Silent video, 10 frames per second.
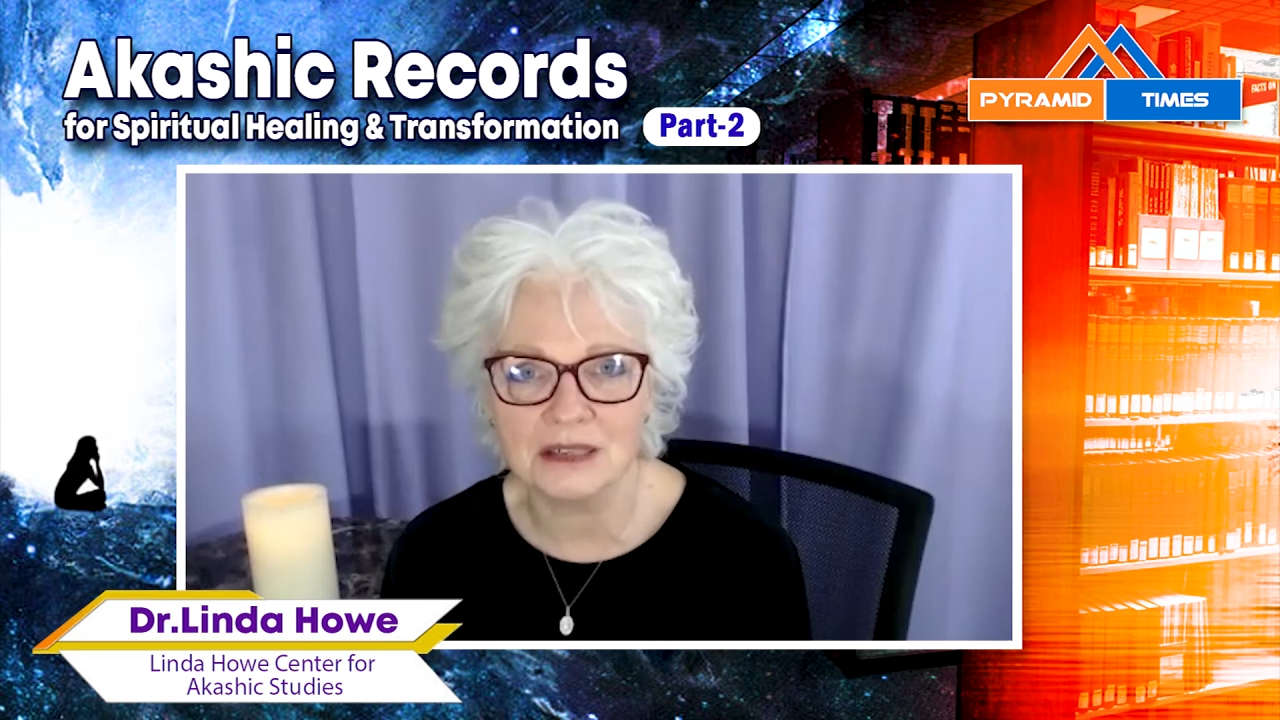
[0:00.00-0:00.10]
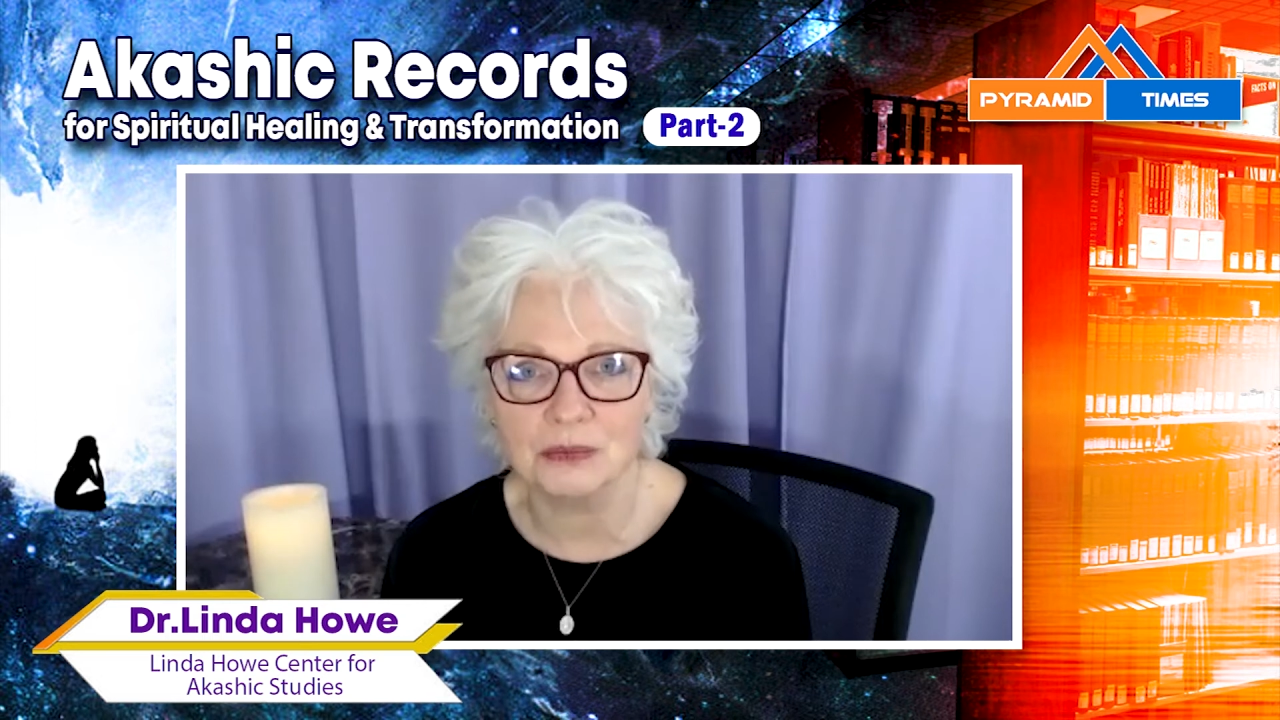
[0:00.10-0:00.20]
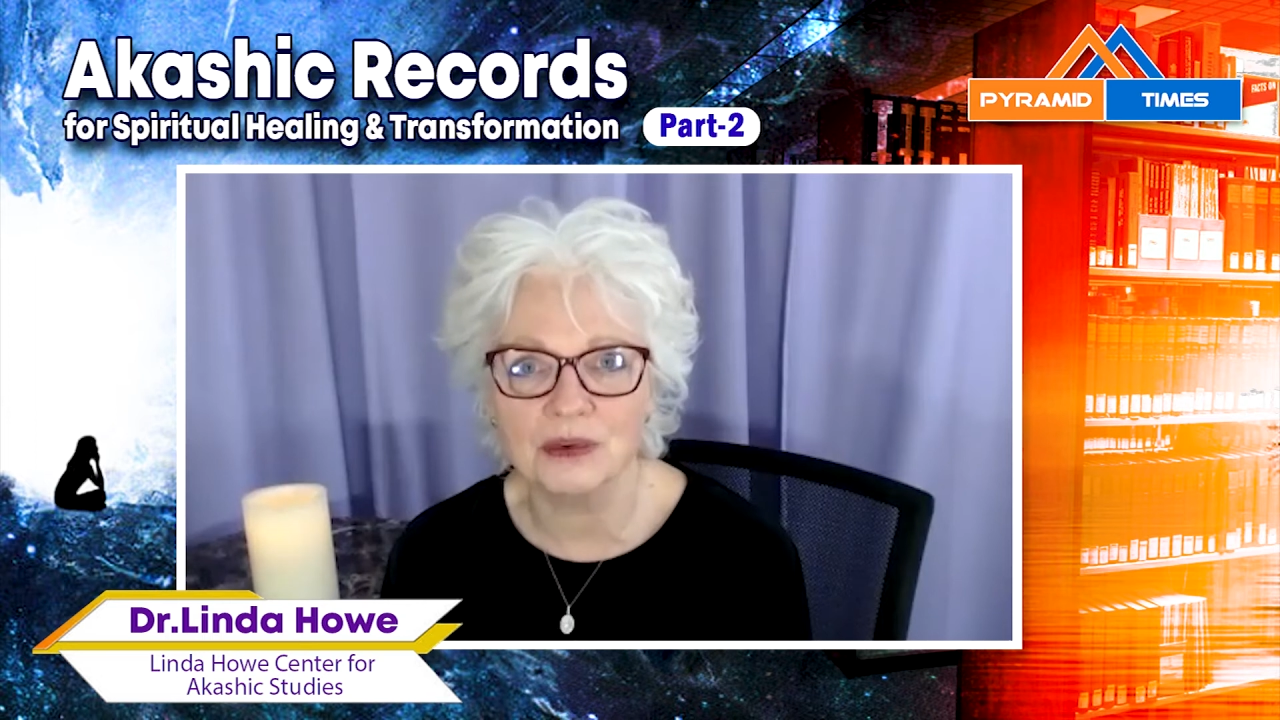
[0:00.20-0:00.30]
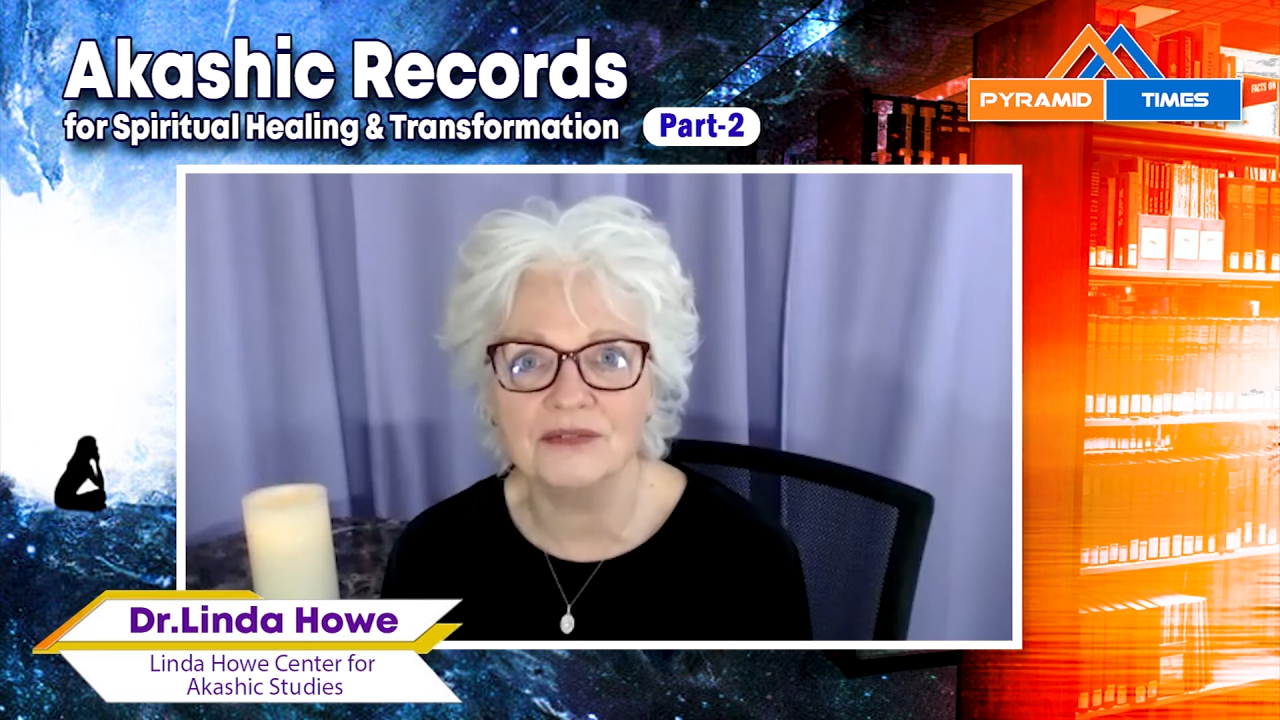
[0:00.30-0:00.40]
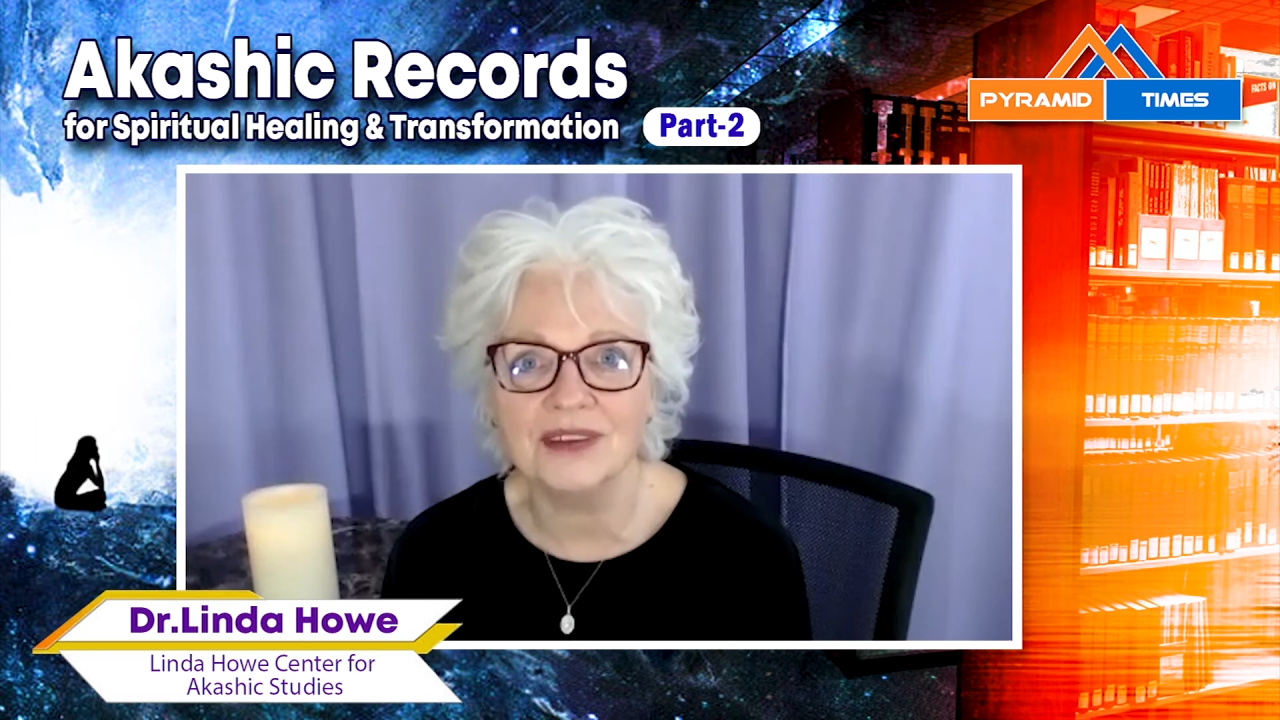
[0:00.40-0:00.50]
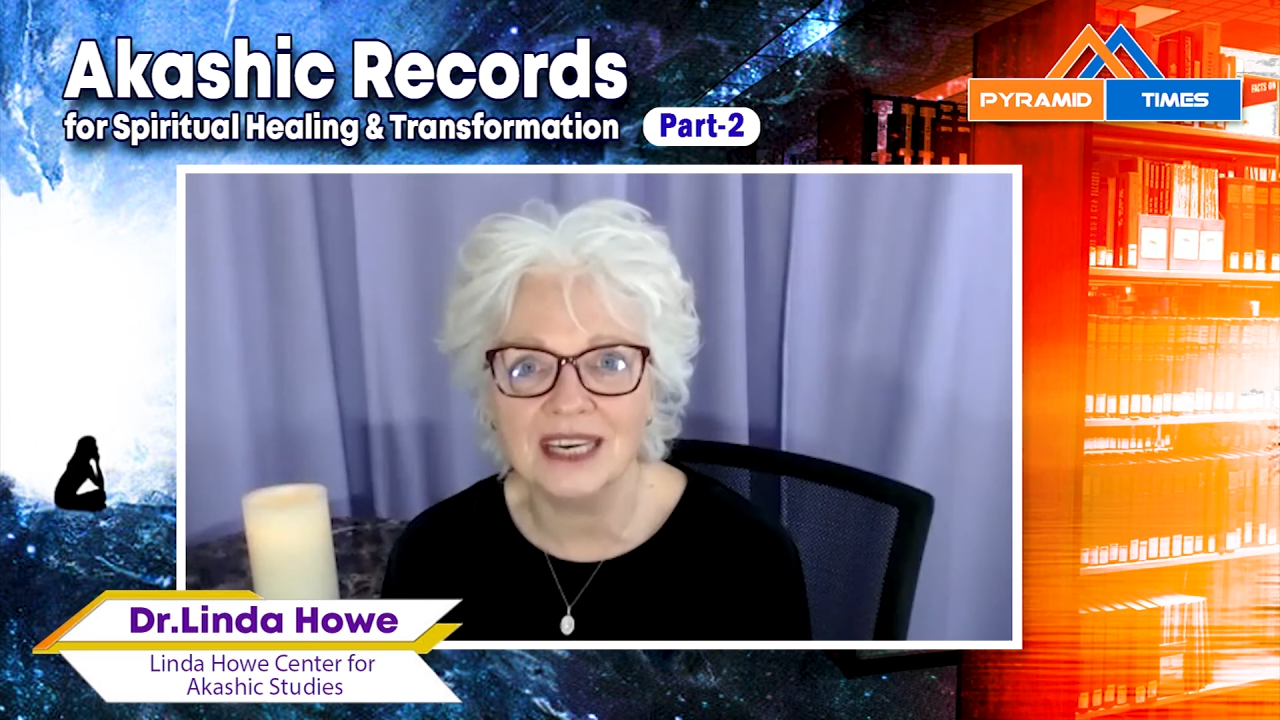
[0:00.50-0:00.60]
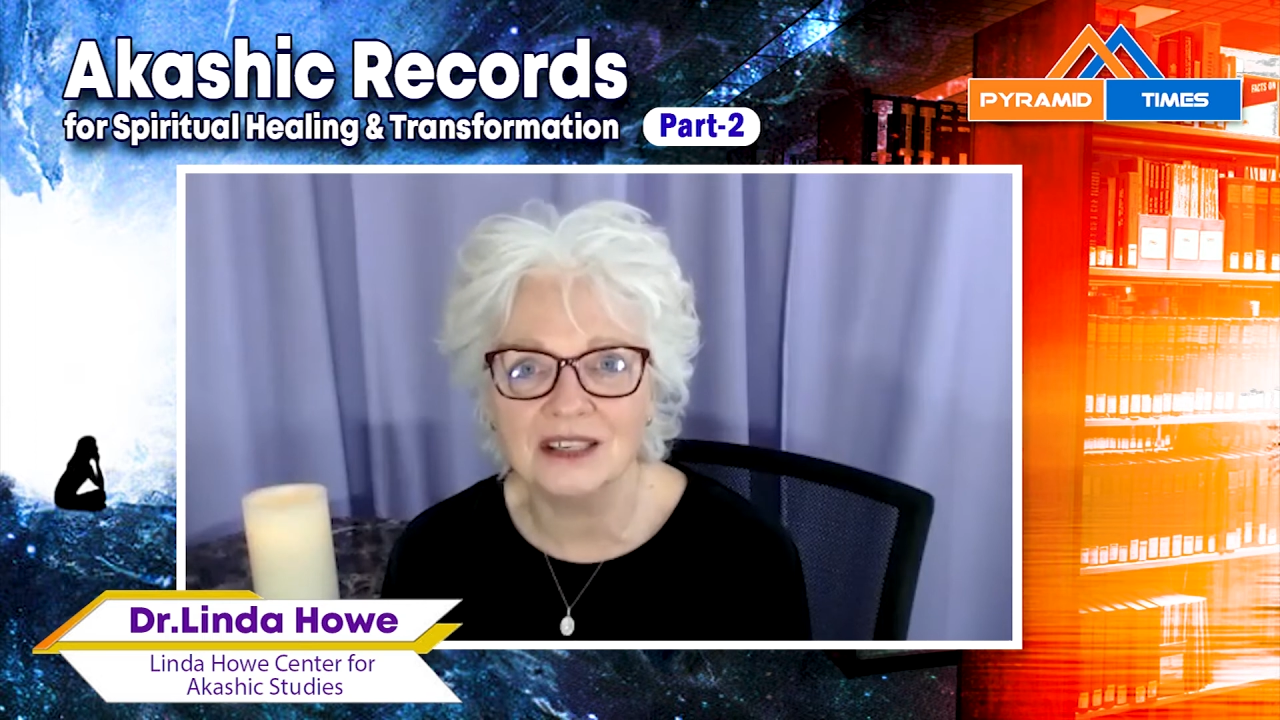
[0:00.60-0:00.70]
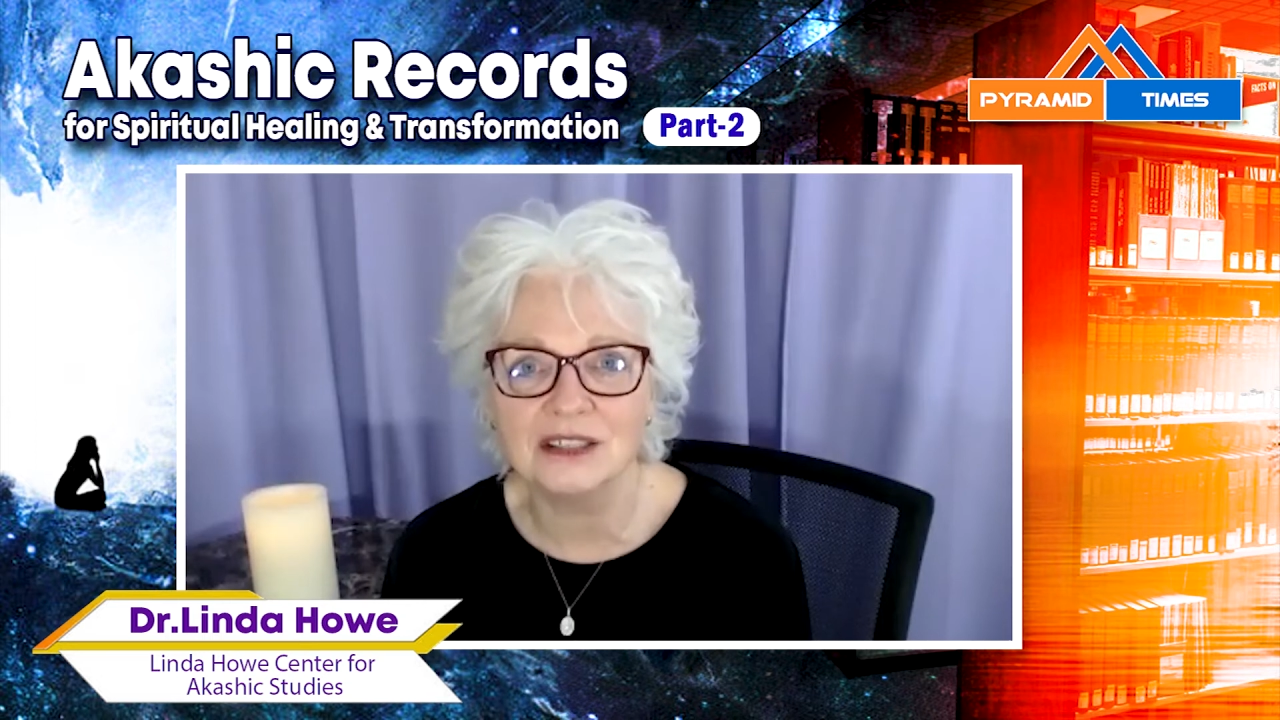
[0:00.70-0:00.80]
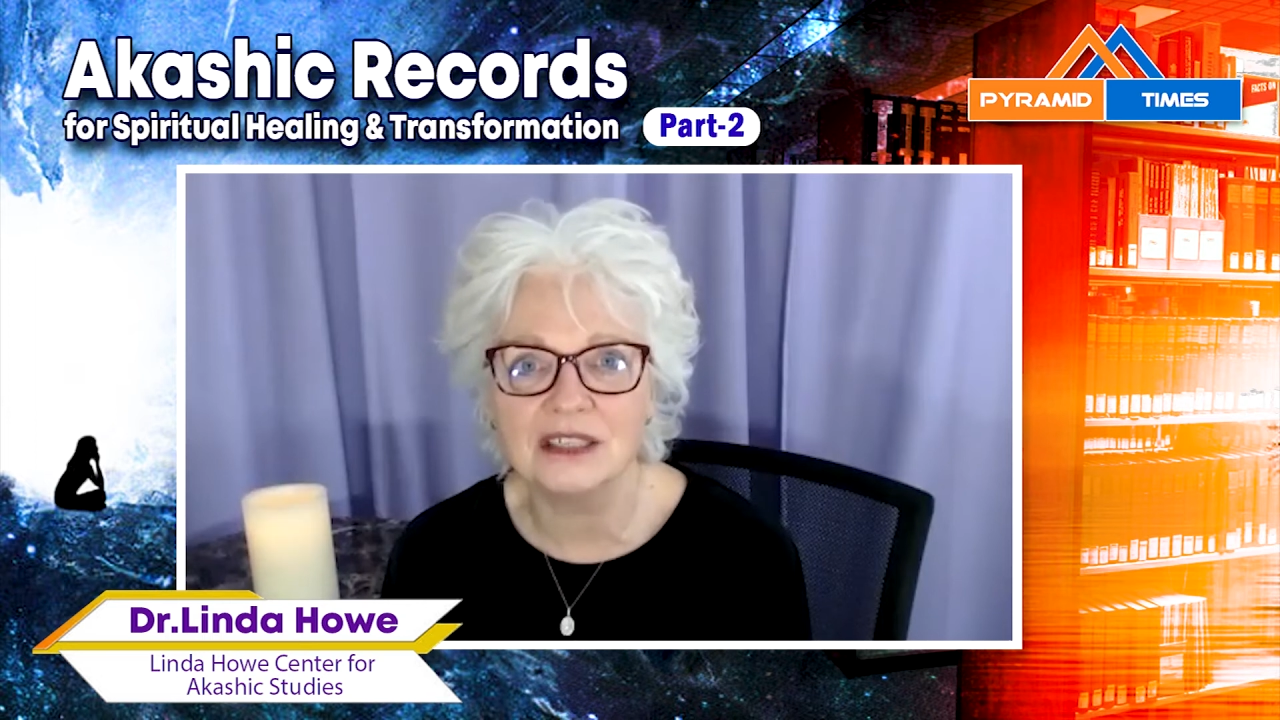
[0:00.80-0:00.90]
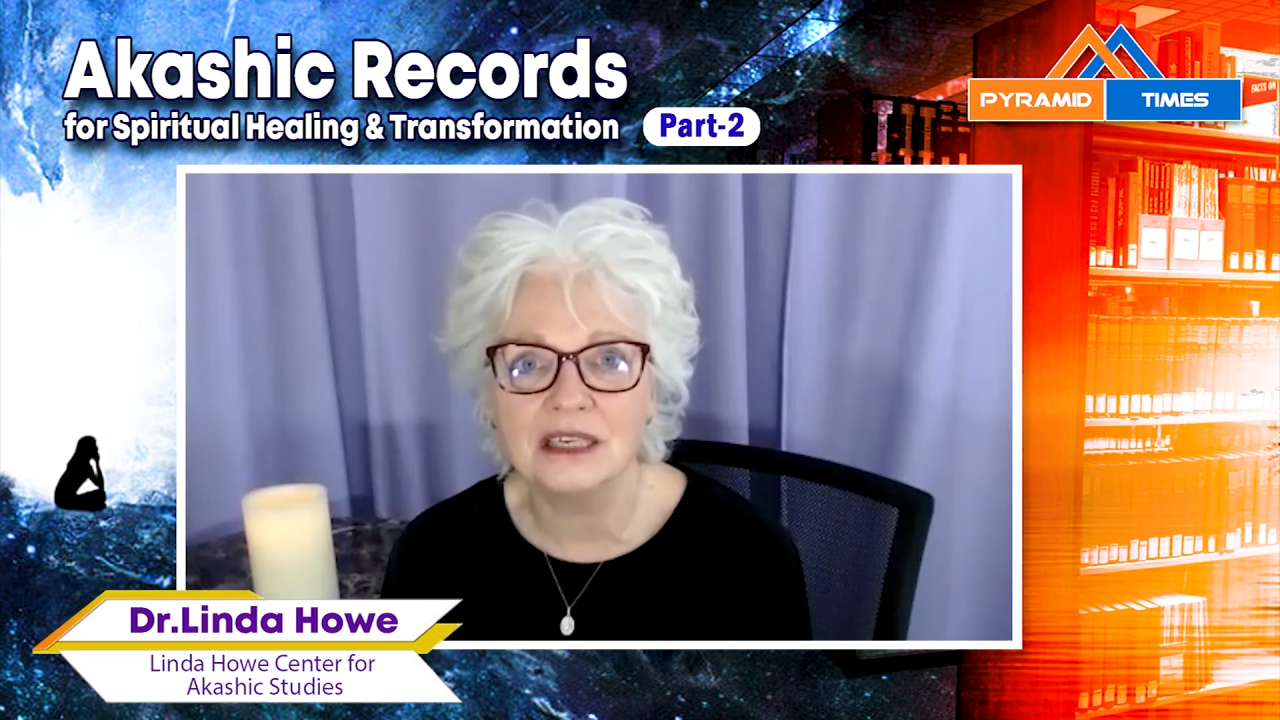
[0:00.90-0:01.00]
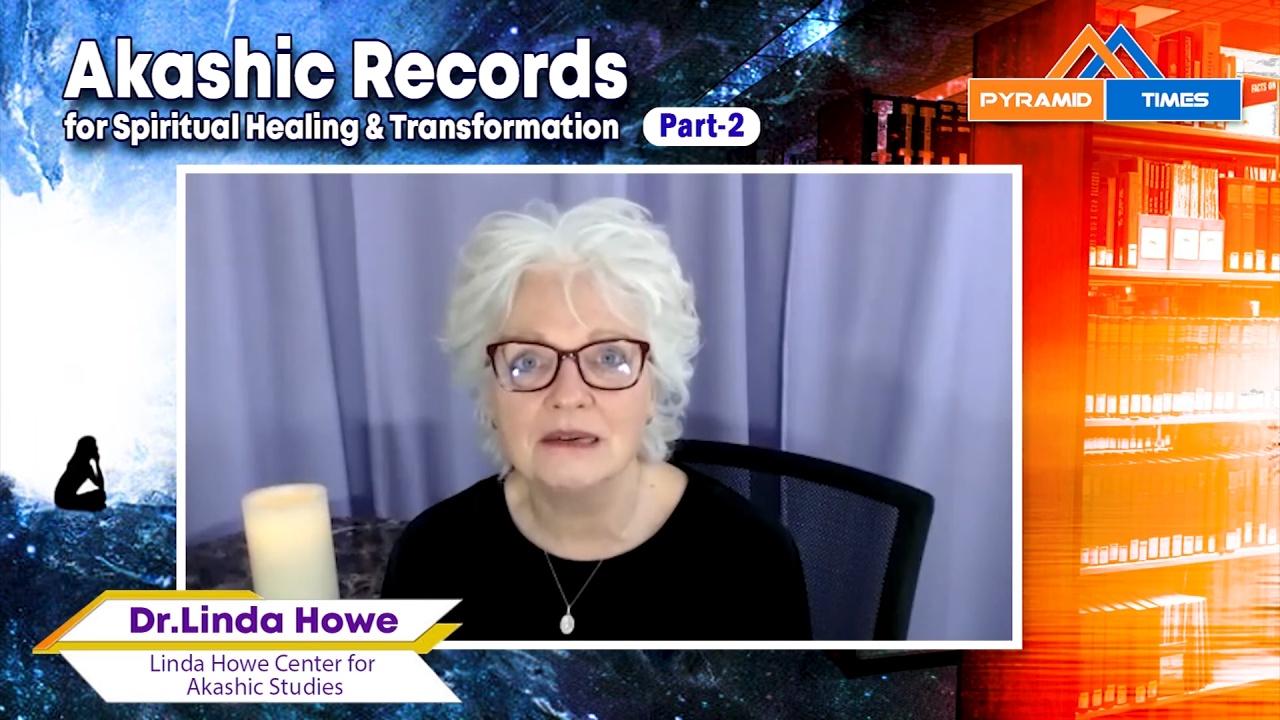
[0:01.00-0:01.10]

revealed